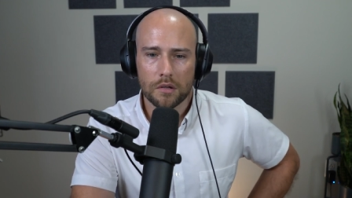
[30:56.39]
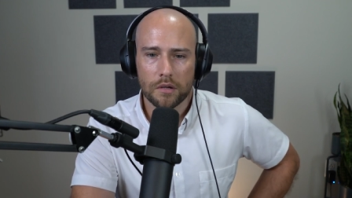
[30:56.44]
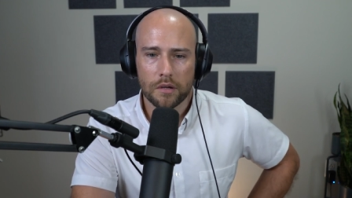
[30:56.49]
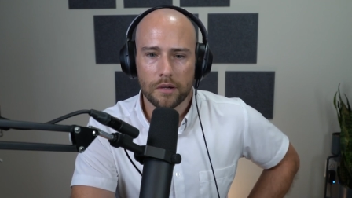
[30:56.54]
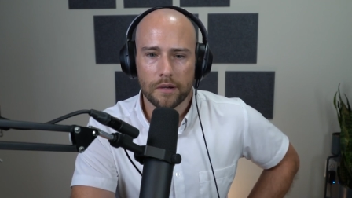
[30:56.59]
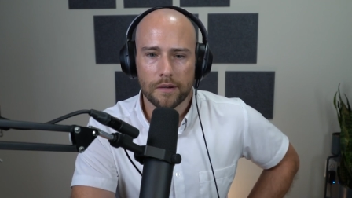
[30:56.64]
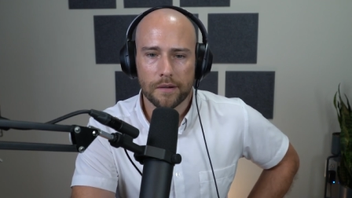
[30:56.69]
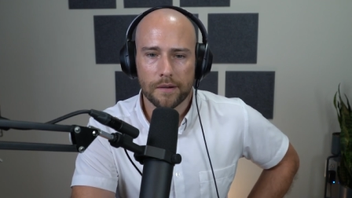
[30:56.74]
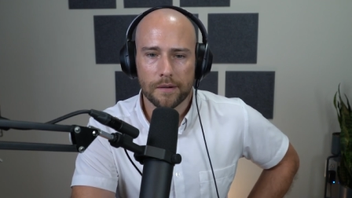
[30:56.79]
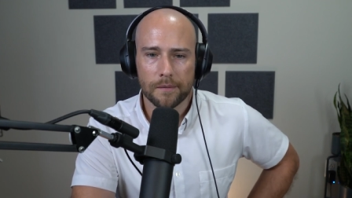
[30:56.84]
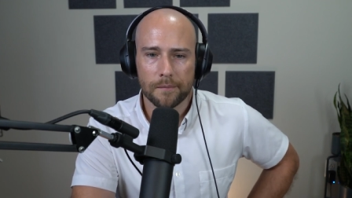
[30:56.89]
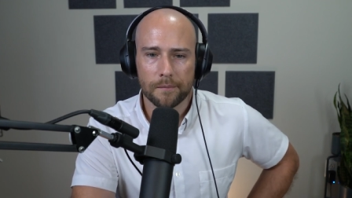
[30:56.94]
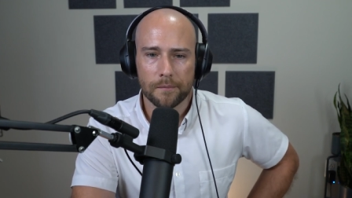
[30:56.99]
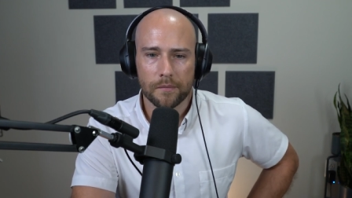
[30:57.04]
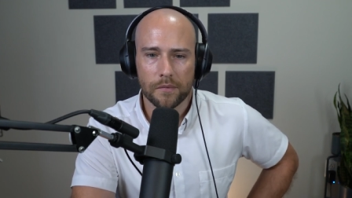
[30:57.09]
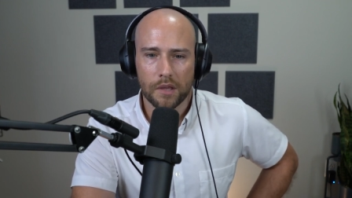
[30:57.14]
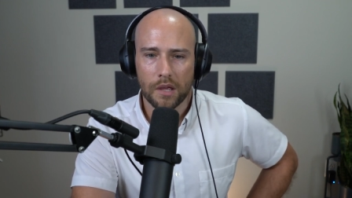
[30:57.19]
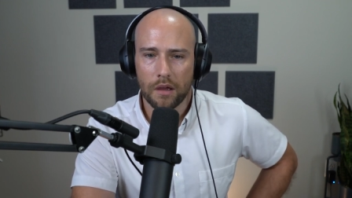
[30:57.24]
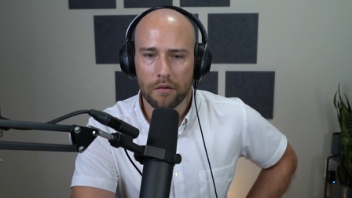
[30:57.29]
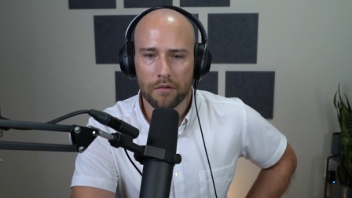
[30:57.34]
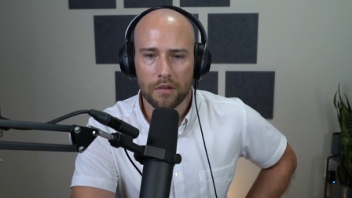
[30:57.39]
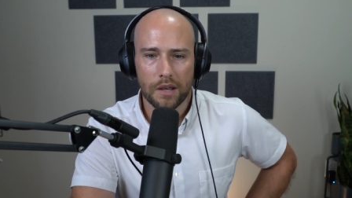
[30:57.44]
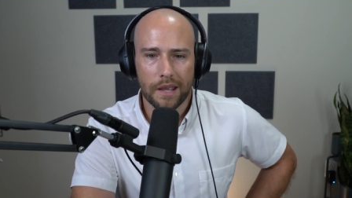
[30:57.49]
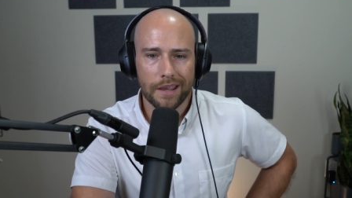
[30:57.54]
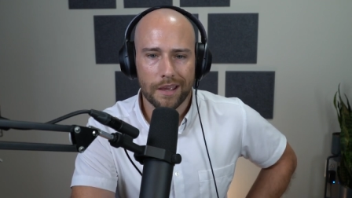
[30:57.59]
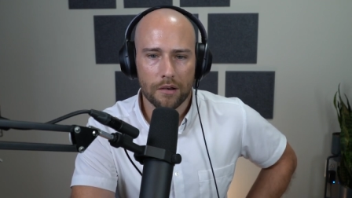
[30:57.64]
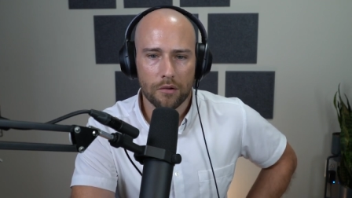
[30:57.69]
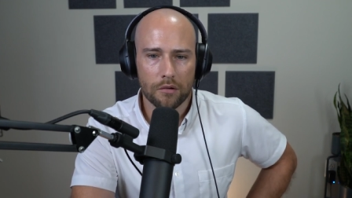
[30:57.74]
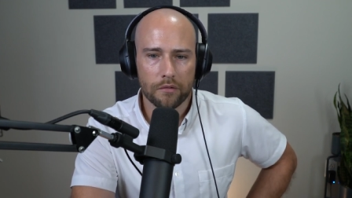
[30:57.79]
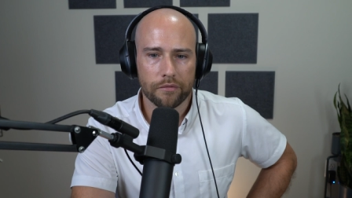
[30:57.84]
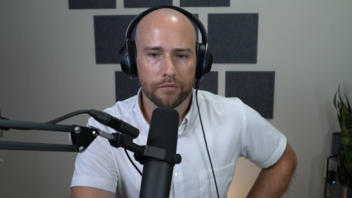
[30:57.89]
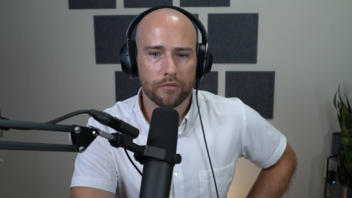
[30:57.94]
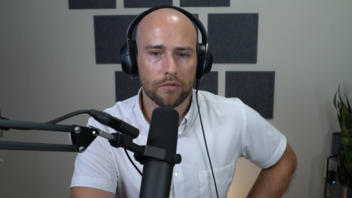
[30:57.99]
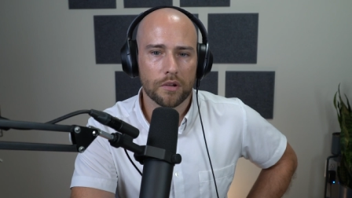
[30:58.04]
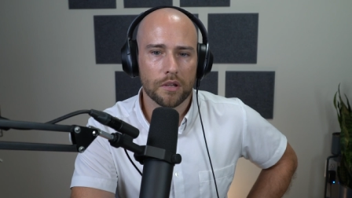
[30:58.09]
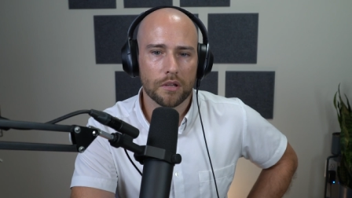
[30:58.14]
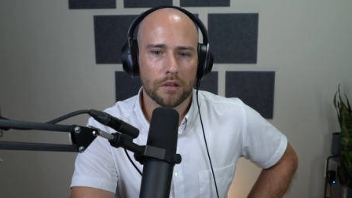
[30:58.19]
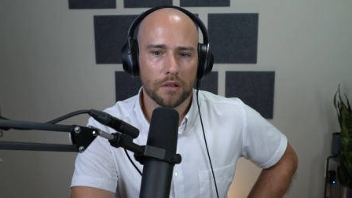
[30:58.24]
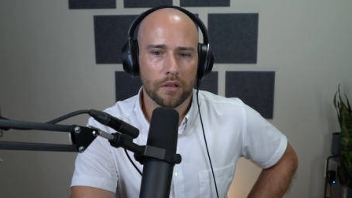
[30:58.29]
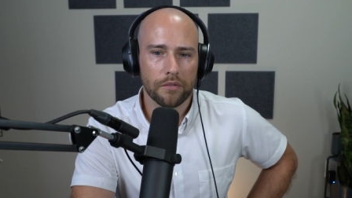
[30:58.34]
Um, they have an
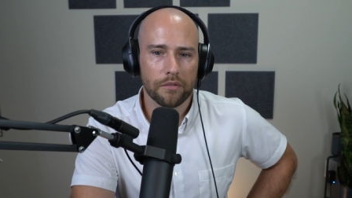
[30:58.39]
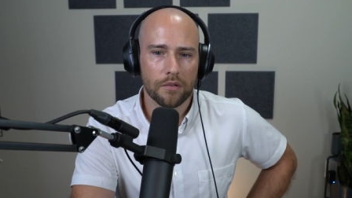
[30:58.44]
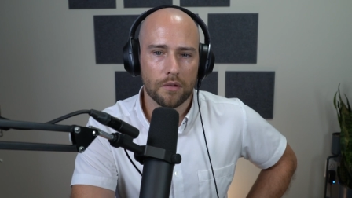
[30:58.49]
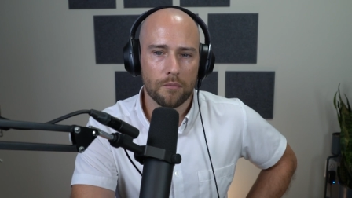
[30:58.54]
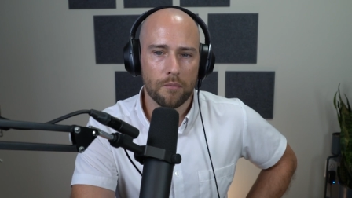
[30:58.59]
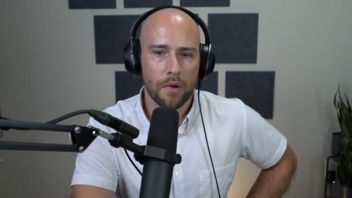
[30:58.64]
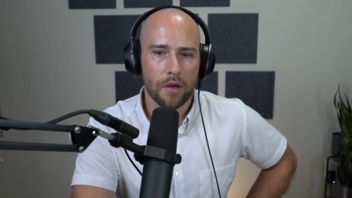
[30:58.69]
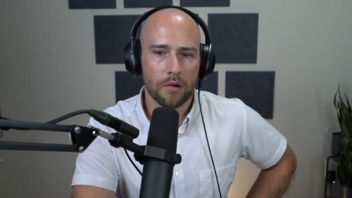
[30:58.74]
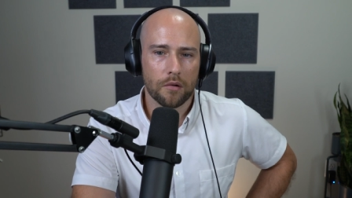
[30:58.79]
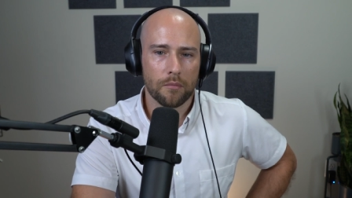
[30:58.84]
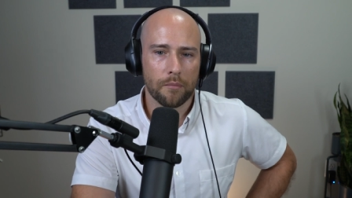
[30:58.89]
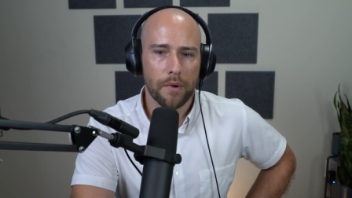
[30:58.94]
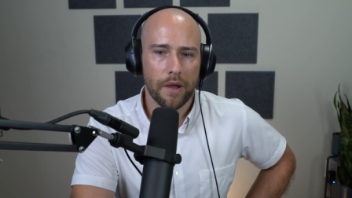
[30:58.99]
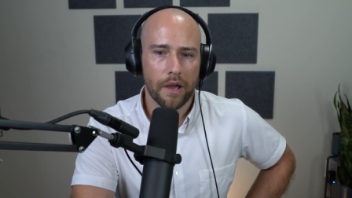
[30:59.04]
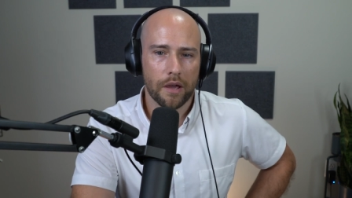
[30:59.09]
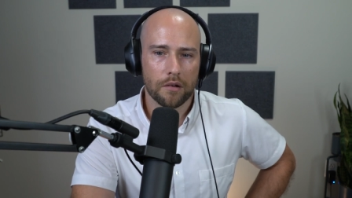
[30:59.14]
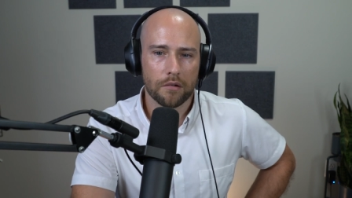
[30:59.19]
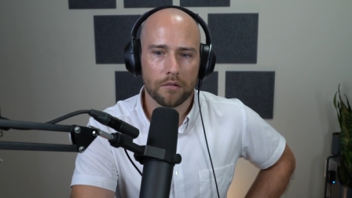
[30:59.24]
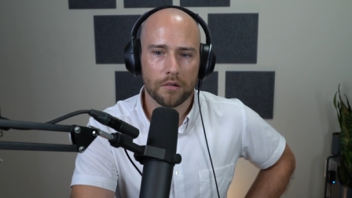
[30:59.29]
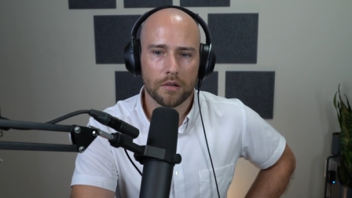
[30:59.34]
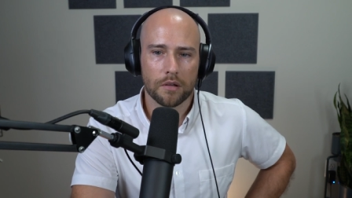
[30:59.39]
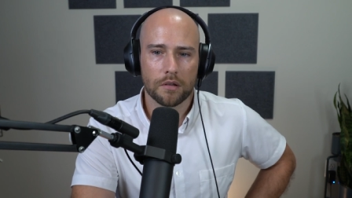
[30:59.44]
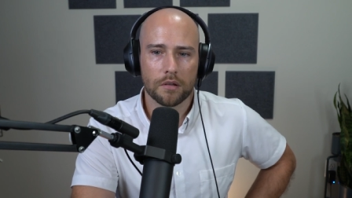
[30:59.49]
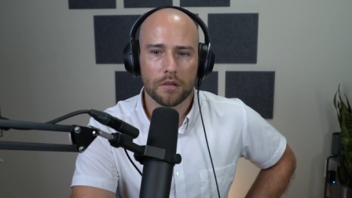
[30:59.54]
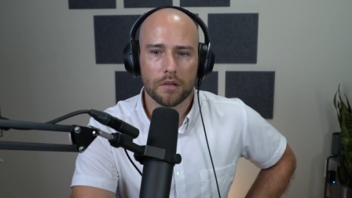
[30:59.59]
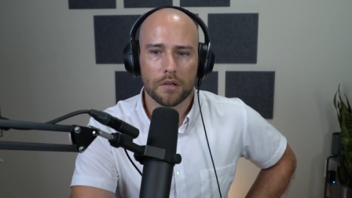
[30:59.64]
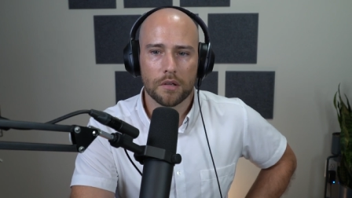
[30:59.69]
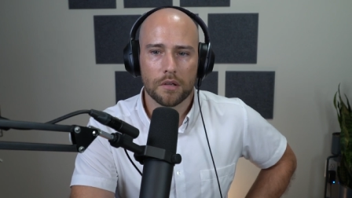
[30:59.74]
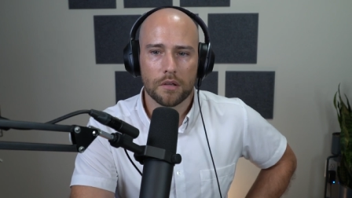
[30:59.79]
anode-free lithium metal battery